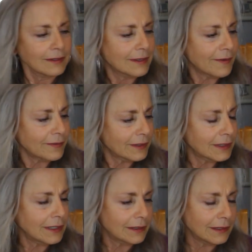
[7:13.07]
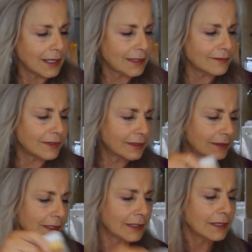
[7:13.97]
Definitely a lot of
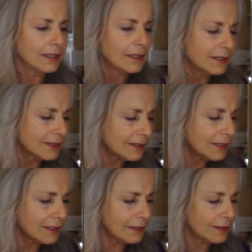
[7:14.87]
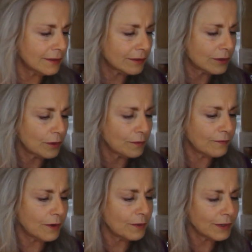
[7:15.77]
healing is needed here to
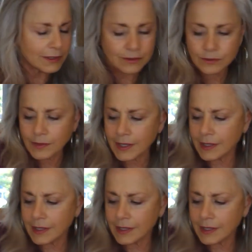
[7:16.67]
go forward into